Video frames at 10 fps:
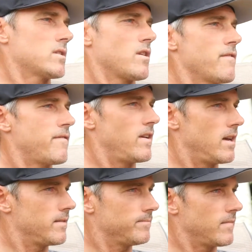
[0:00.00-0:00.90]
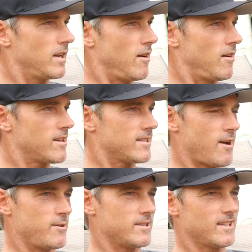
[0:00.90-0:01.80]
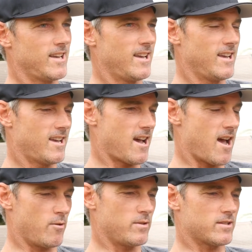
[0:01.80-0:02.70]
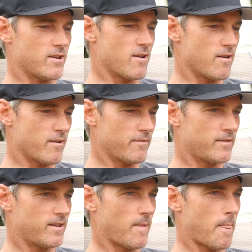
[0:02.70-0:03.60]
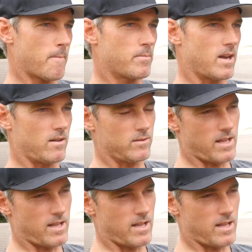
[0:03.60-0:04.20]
more surf fit, because I always surfed, but I